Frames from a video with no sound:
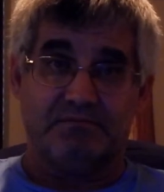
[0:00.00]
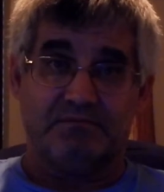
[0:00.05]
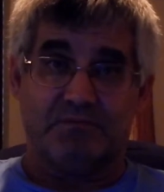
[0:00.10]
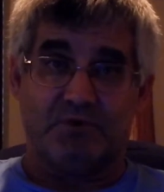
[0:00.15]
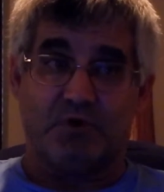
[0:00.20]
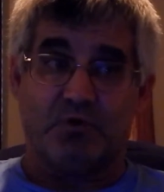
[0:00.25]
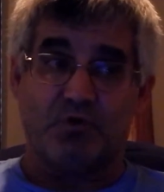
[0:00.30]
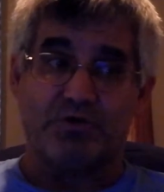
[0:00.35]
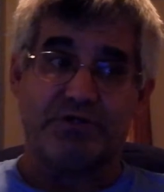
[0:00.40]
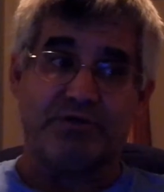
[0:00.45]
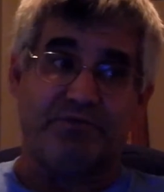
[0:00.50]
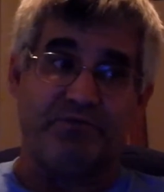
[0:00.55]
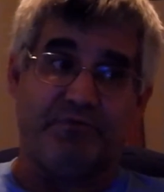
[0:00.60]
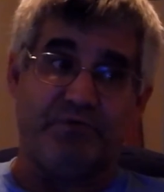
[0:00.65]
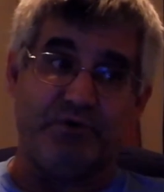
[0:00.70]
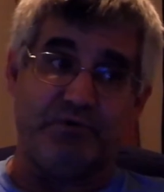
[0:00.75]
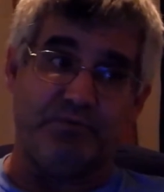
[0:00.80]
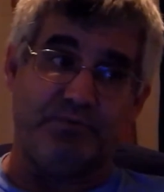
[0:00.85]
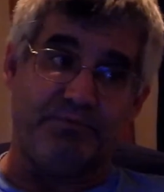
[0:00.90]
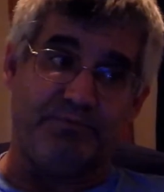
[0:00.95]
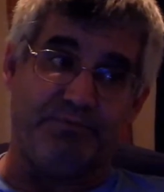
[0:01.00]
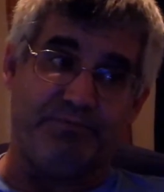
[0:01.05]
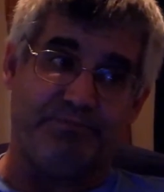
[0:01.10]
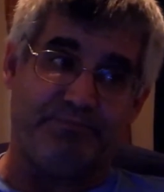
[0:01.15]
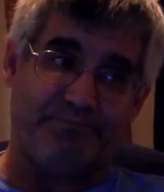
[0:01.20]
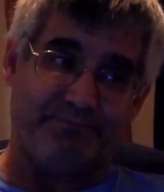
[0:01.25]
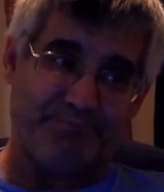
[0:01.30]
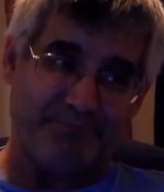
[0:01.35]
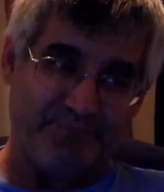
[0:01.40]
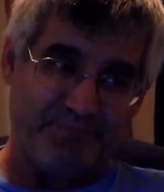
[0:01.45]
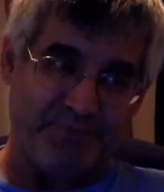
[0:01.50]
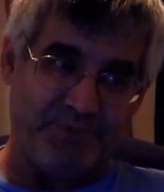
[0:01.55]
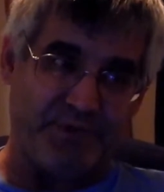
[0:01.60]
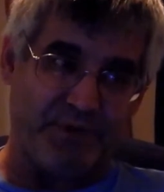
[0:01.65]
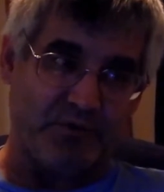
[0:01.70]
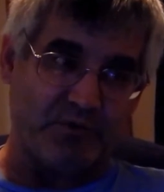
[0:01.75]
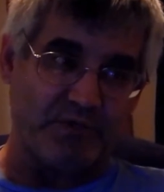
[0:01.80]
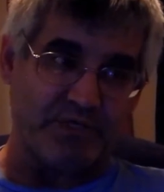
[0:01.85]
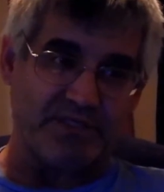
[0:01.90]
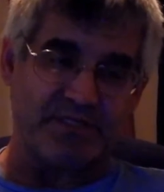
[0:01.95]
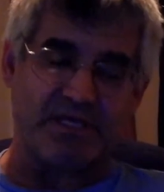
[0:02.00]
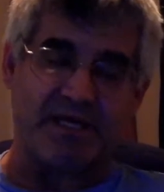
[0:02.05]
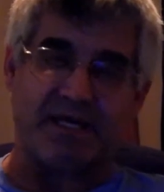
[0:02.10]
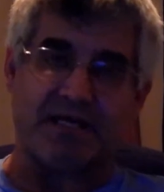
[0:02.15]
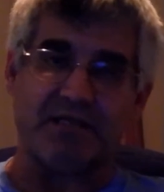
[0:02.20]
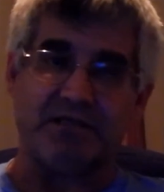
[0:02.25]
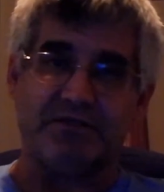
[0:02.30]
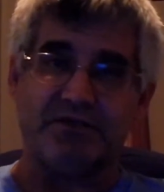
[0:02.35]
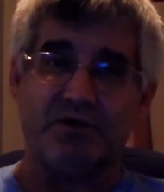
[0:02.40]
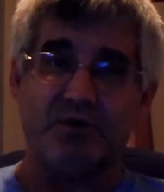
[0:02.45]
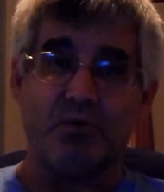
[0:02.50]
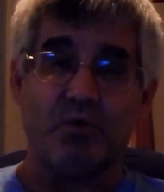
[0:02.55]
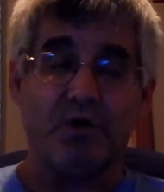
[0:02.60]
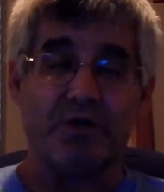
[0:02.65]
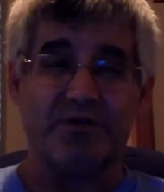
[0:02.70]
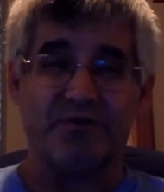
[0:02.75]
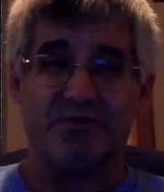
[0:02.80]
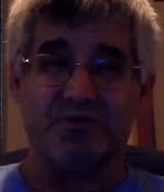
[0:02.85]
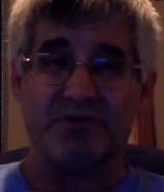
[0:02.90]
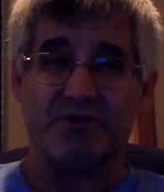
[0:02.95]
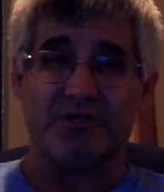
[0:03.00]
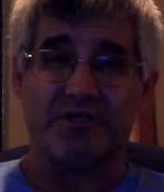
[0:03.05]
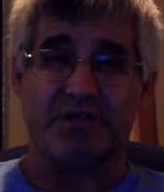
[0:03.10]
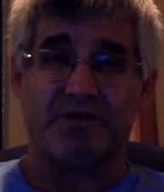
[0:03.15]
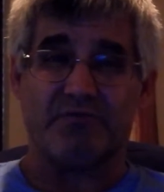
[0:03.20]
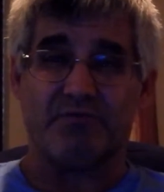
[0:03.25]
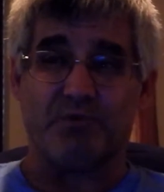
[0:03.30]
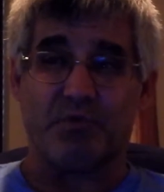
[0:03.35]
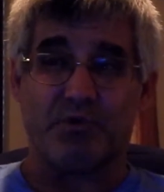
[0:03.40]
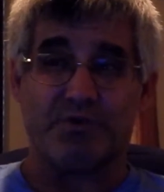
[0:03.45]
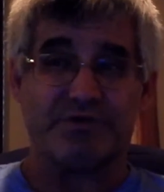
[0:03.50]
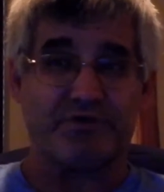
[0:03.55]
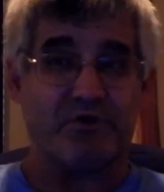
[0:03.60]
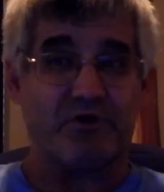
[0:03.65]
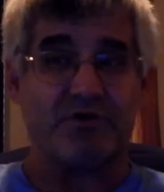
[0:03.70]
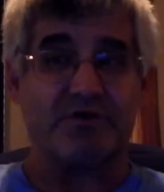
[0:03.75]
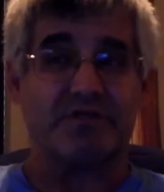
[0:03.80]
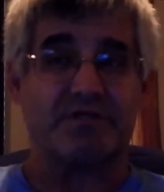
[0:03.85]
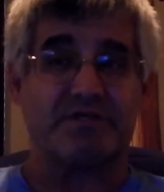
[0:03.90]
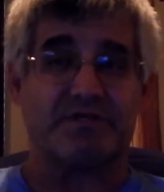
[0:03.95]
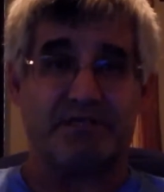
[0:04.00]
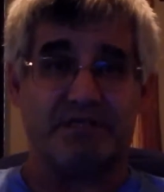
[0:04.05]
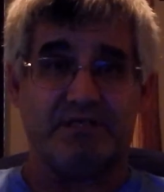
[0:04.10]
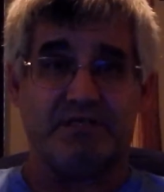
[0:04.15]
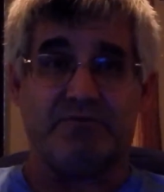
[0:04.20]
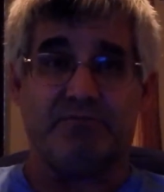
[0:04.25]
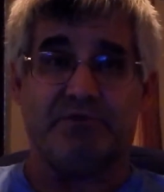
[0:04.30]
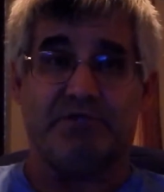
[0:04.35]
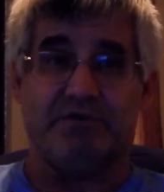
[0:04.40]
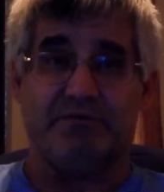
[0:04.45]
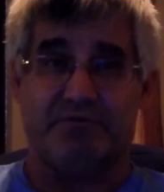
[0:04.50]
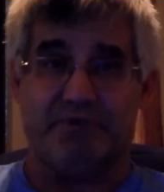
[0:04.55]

Of course, if you don't exactly know what you're looking for, it's hard to see them in the